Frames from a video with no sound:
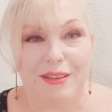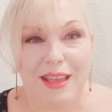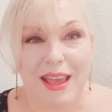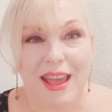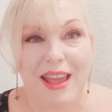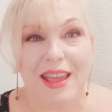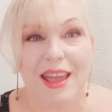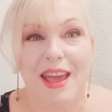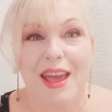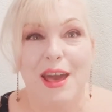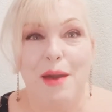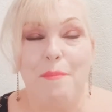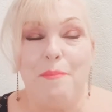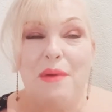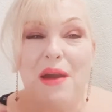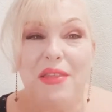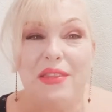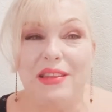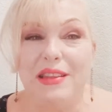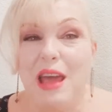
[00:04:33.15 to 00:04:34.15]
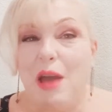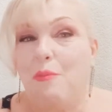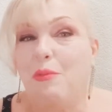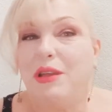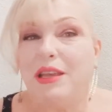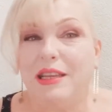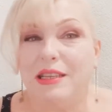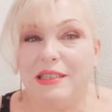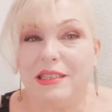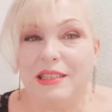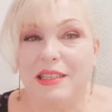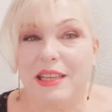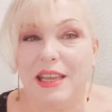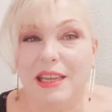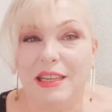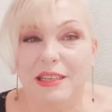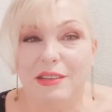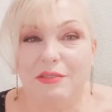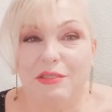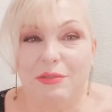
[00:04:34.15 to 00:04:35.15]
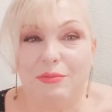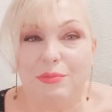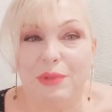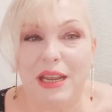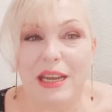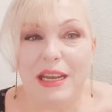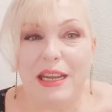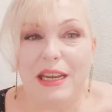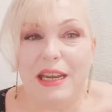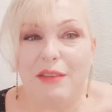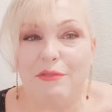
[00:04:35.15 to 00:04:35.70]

Okay, by the time we get to the end of the reading,